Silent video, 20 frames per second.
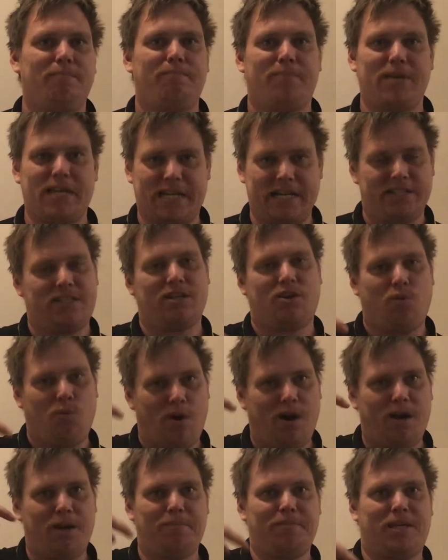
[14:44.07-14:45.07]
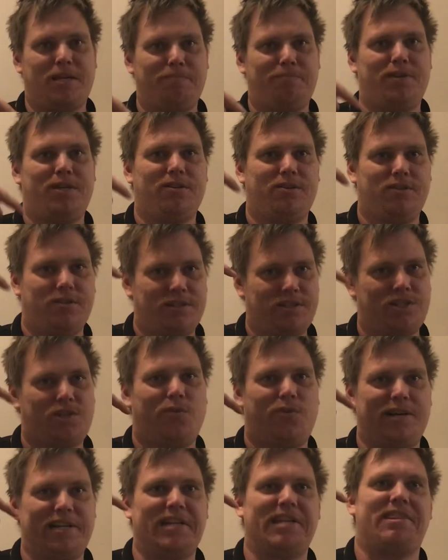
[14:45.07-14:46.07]
because a quantum computer is
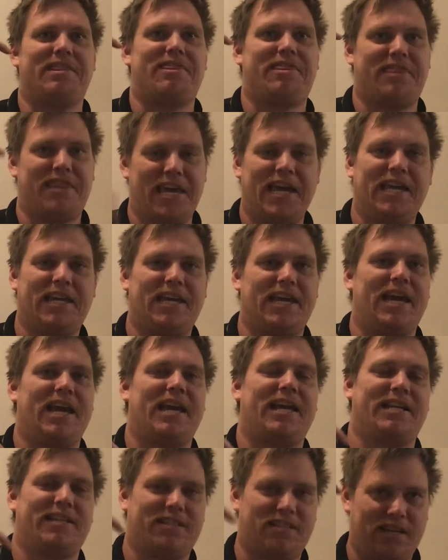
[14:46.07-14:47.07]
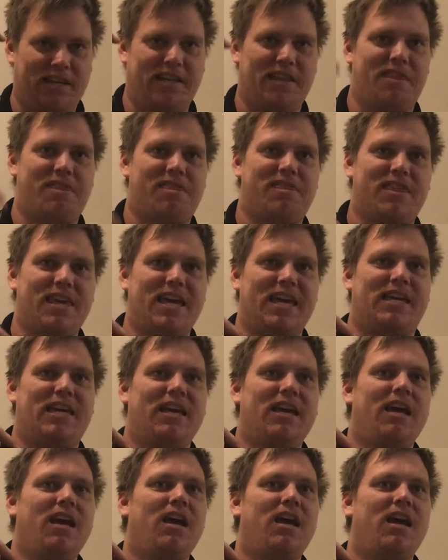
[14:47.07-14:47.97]
going to think, and it's going to think